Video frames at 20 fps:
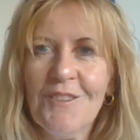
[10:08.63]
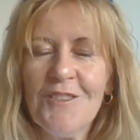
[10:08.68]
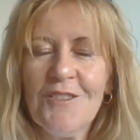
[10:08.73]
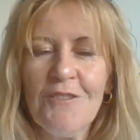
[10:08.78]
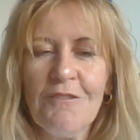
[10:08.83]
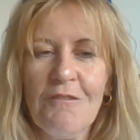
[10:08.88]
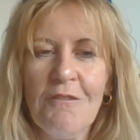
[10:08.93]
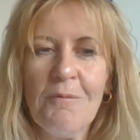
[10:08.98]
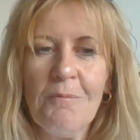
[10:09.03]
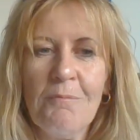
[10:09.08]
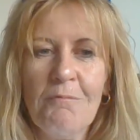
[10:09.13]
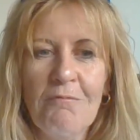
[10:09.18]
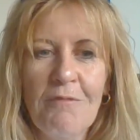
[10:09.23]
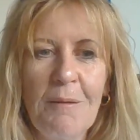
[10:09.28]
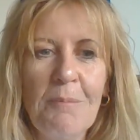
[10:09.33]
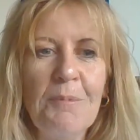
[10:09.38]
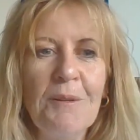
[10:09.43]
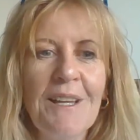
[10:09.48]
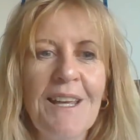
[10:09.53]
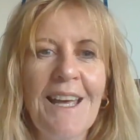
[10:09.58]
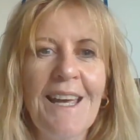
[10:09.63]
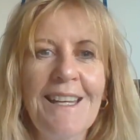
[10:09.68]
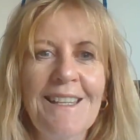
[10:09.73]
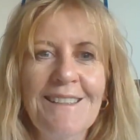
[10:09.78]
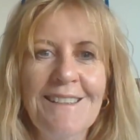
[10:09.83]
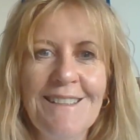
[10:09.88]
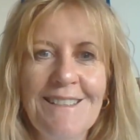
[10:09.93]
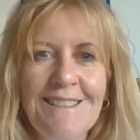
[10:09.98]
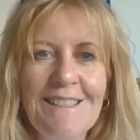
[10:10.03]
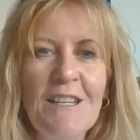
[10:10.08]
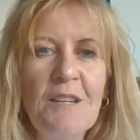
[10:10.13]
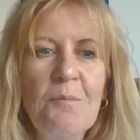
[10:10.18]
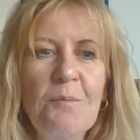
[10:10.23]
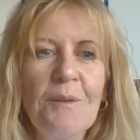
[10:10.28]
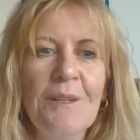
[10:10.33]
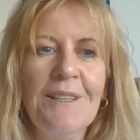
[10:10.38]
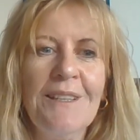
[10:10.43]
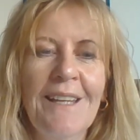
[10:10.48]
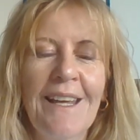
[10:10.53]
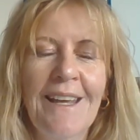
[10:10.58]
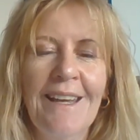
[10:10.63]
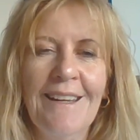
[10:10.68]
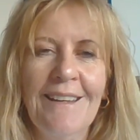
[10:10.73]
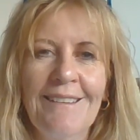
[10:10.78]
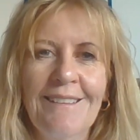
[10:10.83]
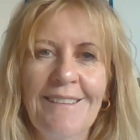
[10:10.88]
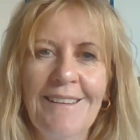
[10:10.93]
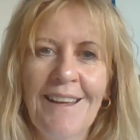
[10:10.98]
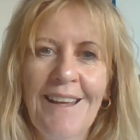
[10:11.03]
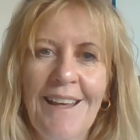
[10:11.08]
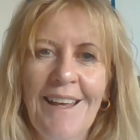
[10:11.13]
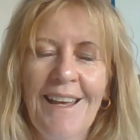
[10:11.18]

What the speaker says: to replicate and deepen, and